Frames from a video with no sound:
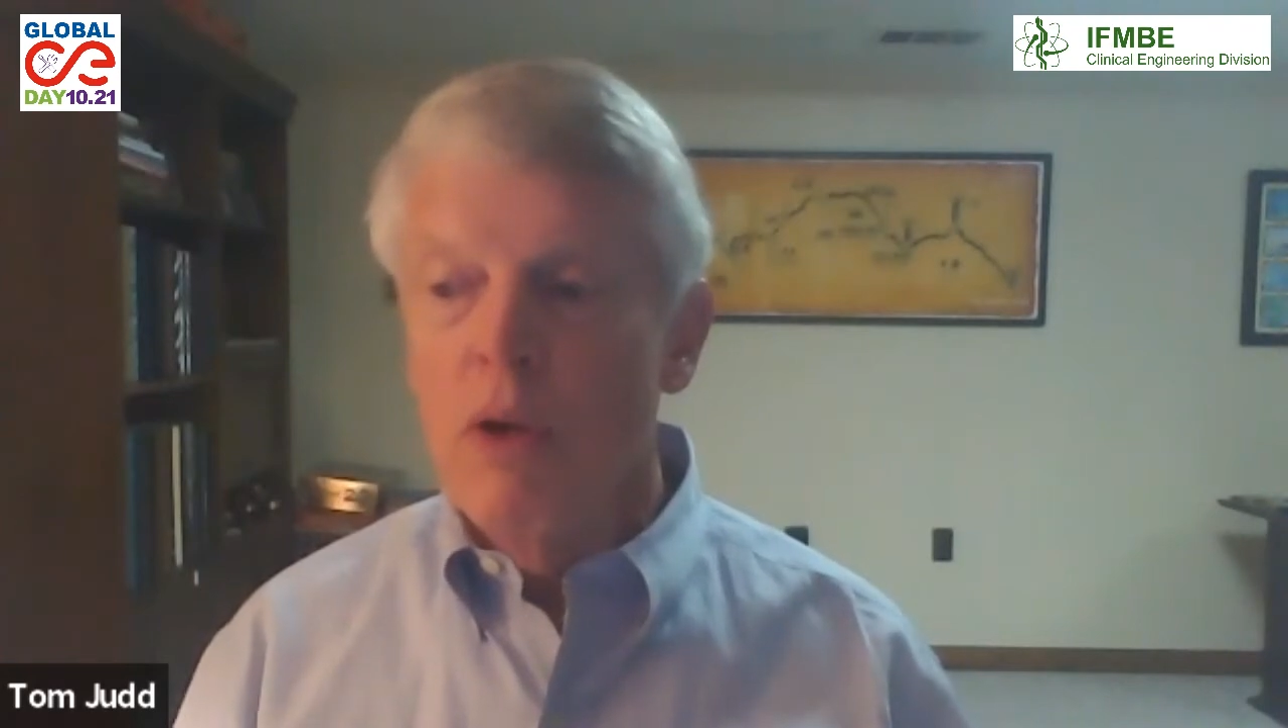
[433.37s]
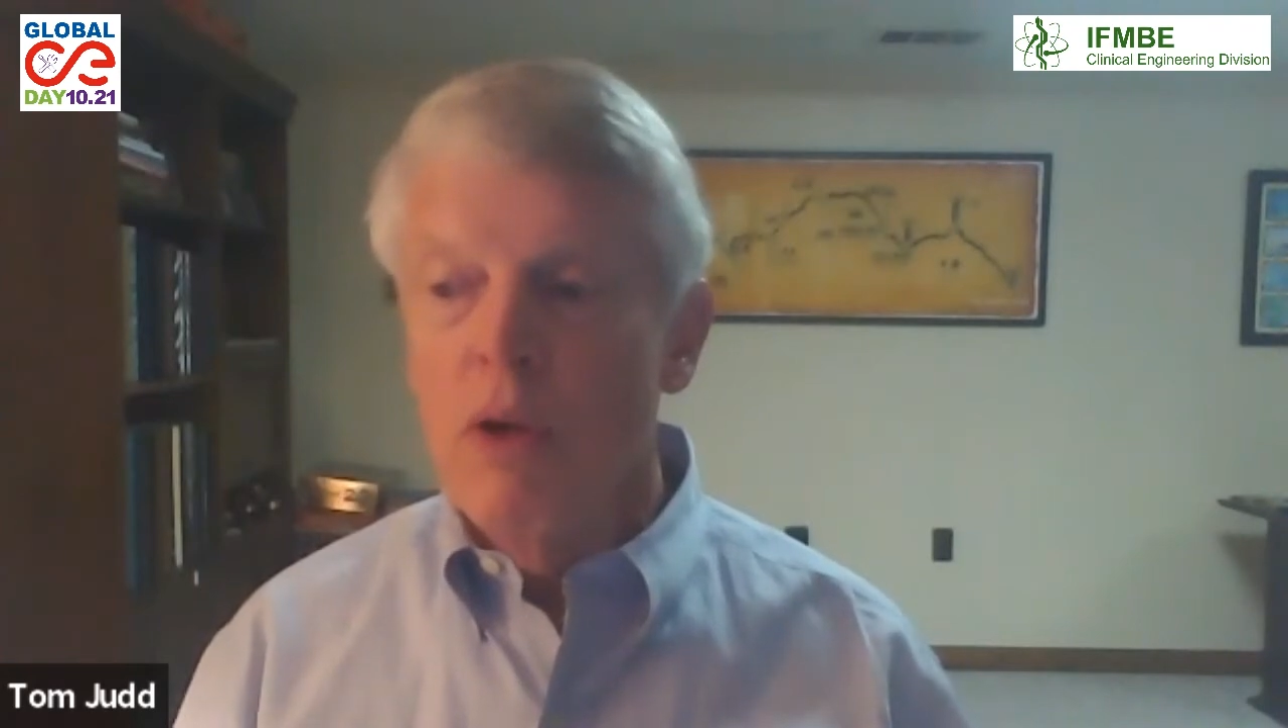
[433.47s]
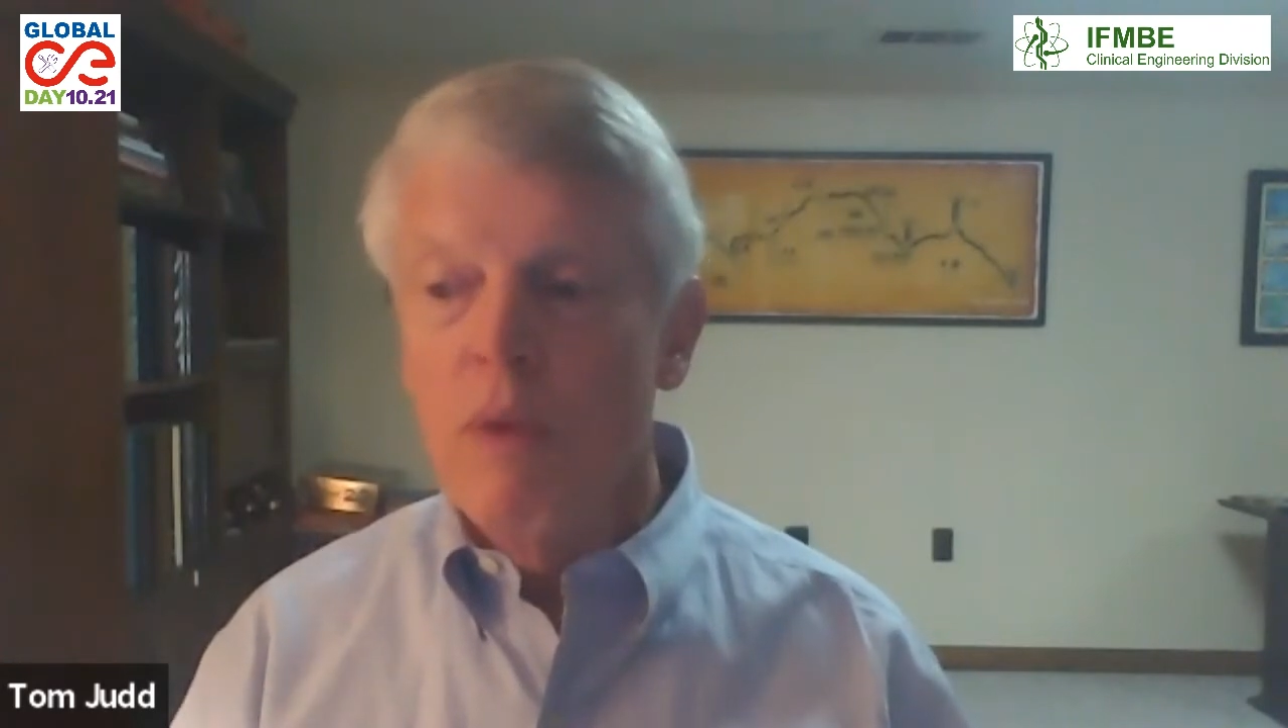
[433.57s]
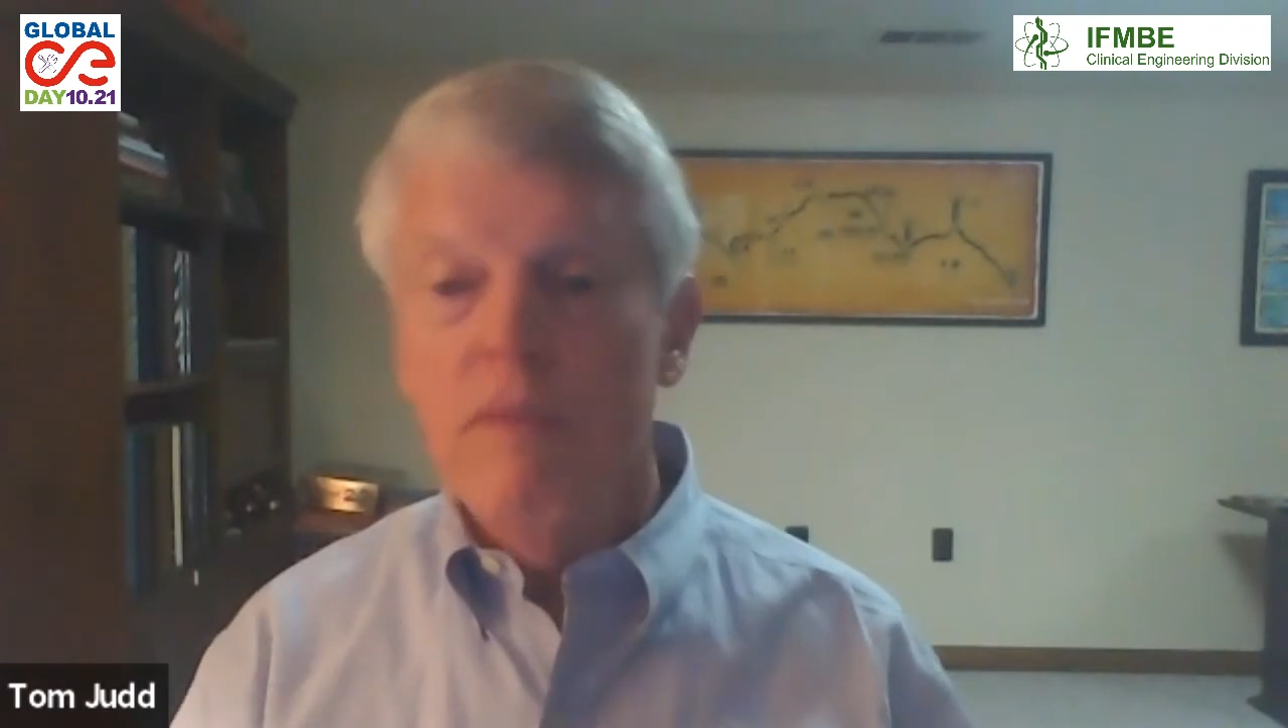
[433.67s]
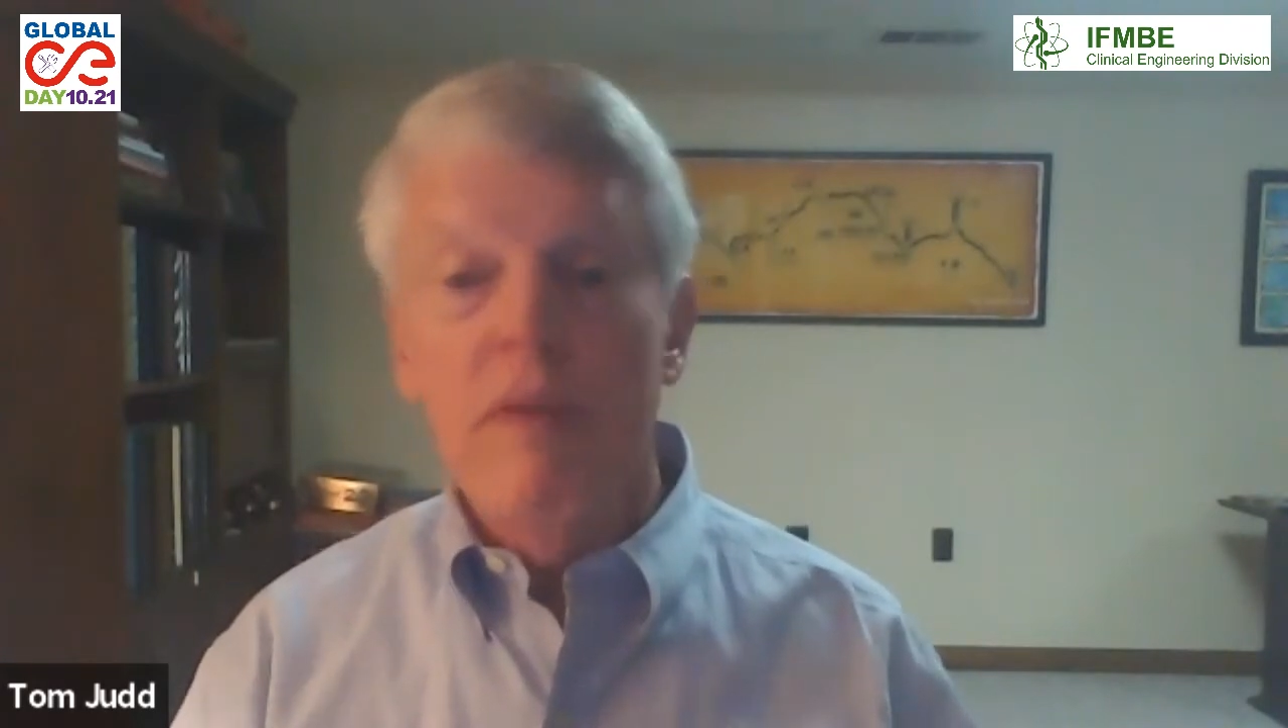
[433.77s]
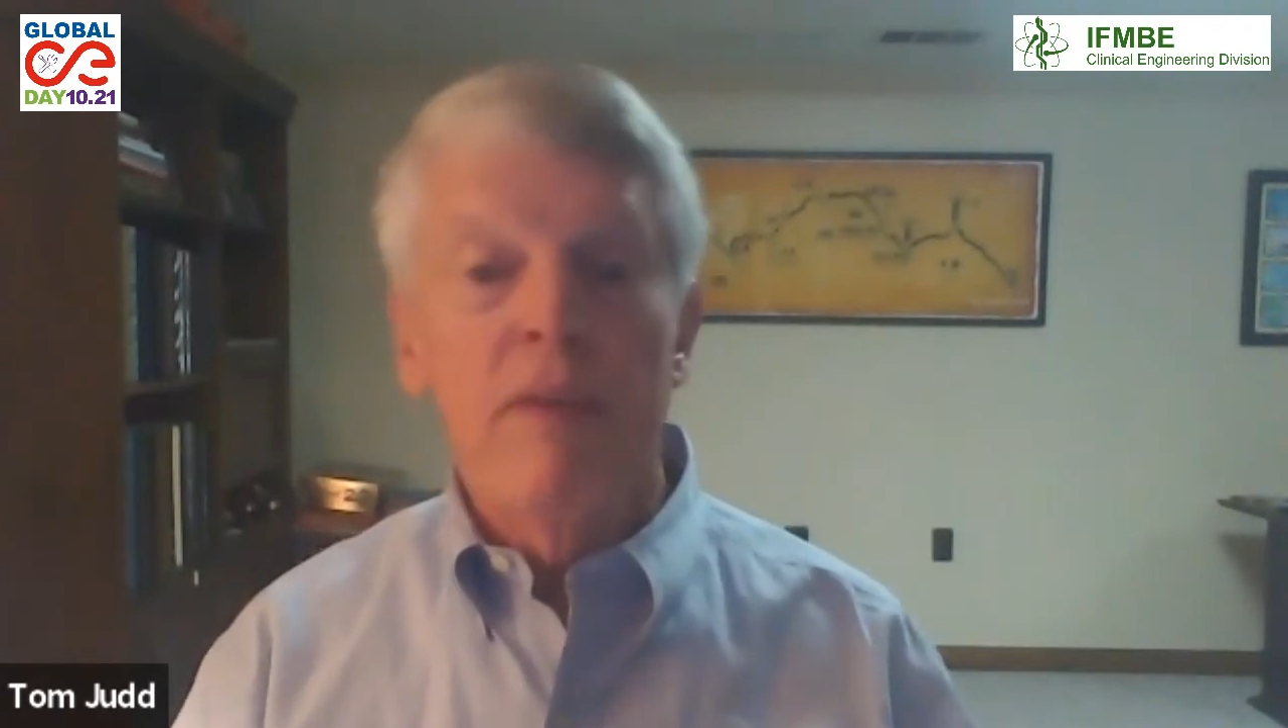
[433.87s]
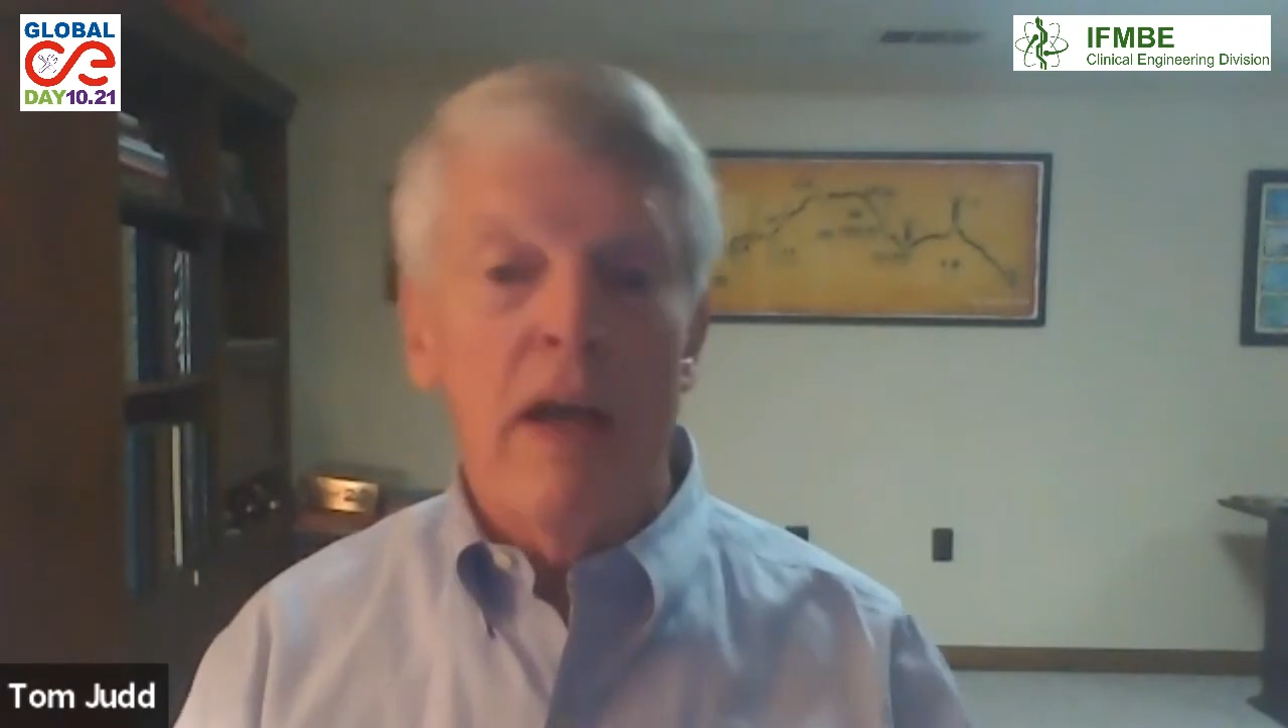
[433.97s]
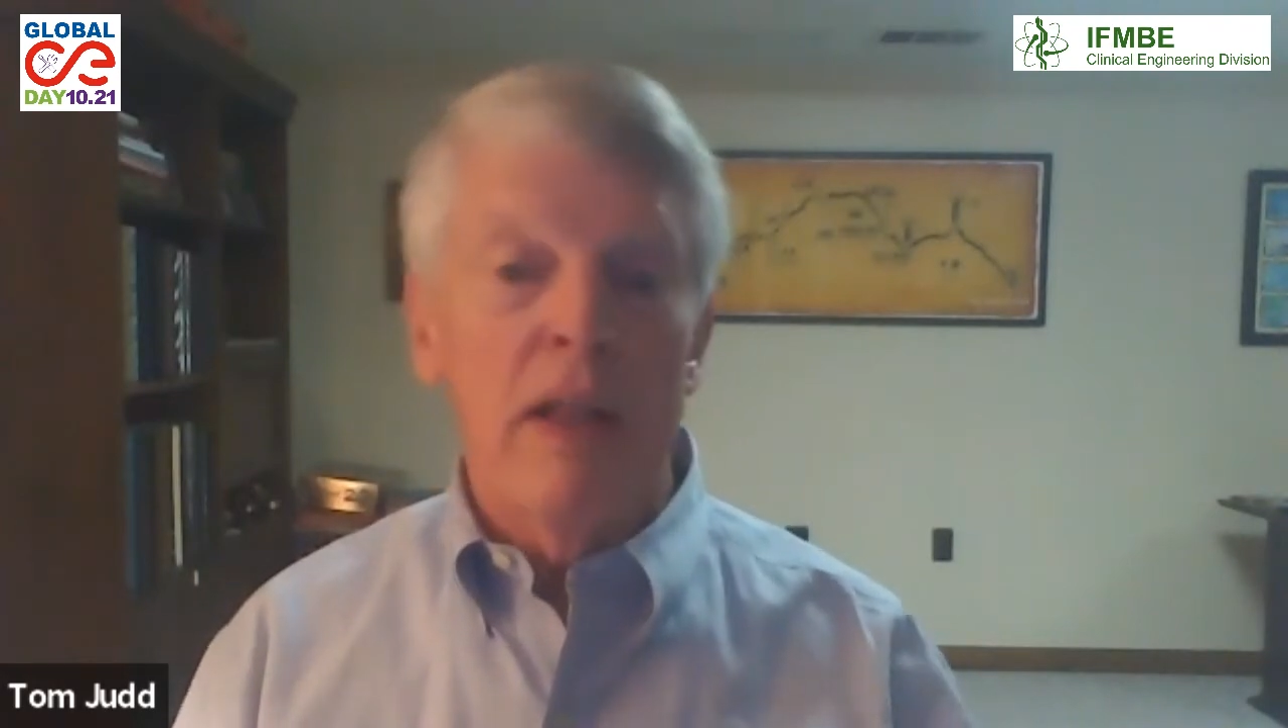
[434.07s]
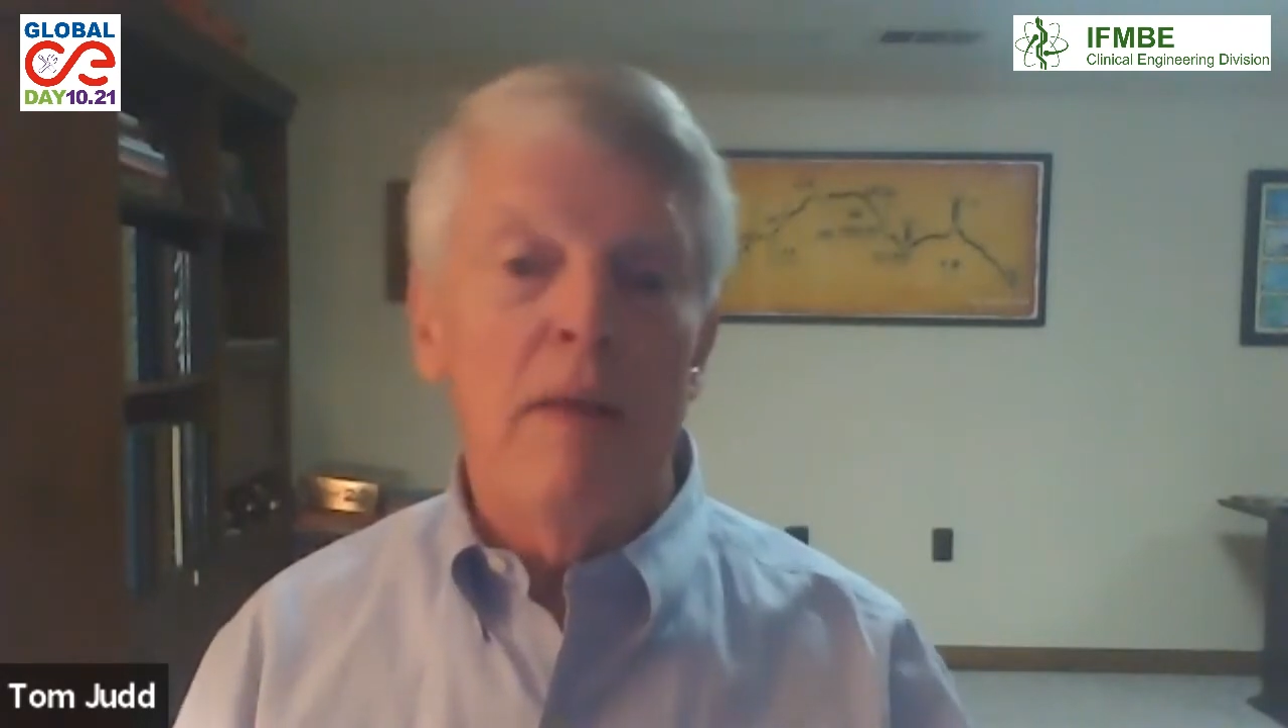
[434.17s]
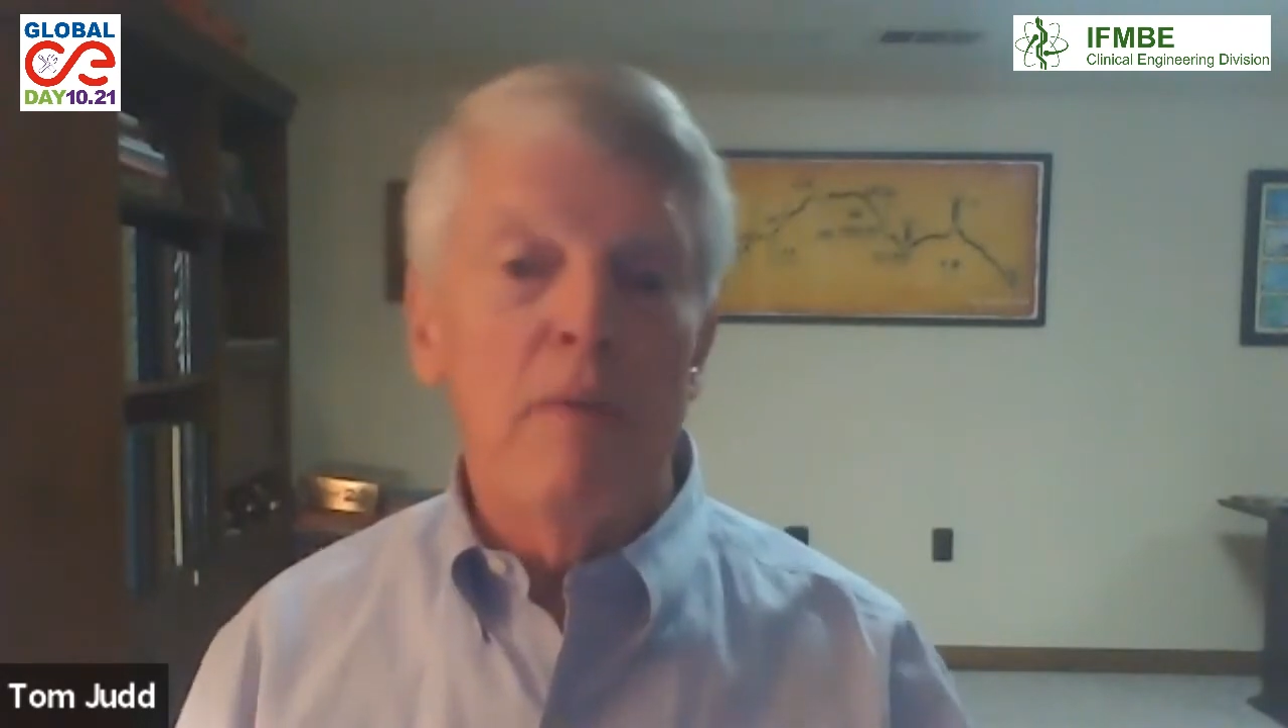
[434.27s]
you know, we've
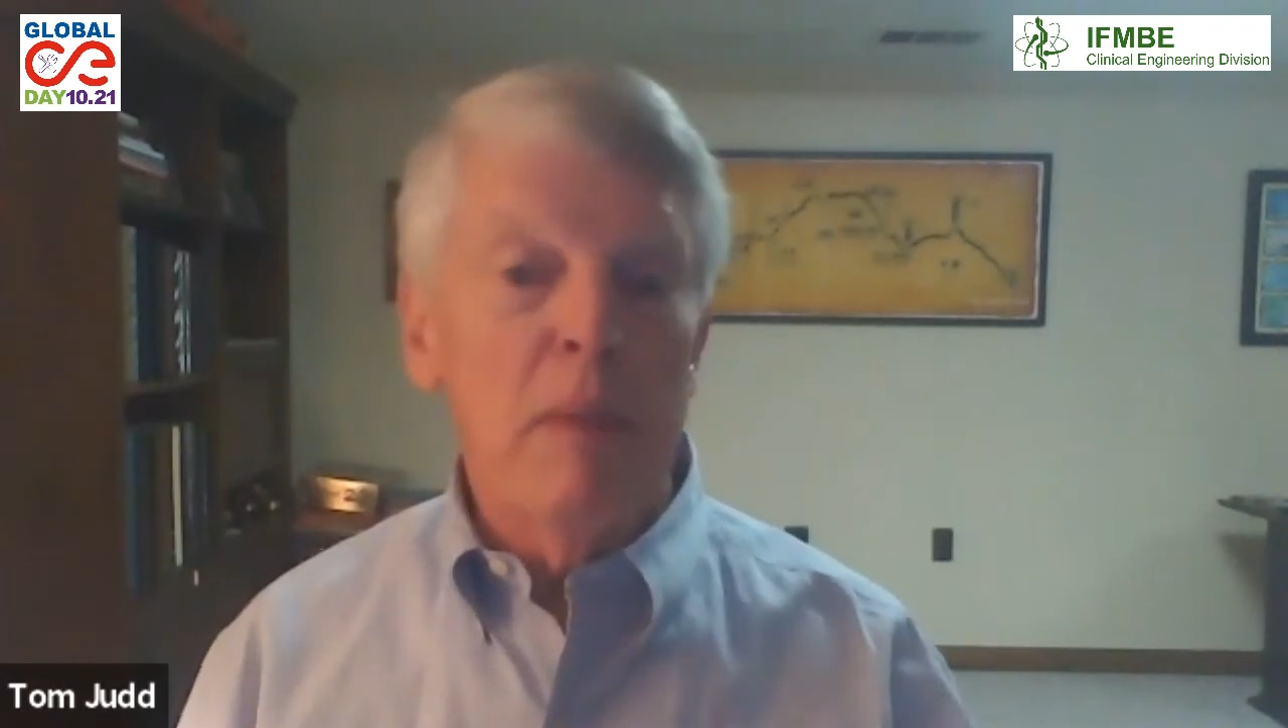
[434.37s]
invited them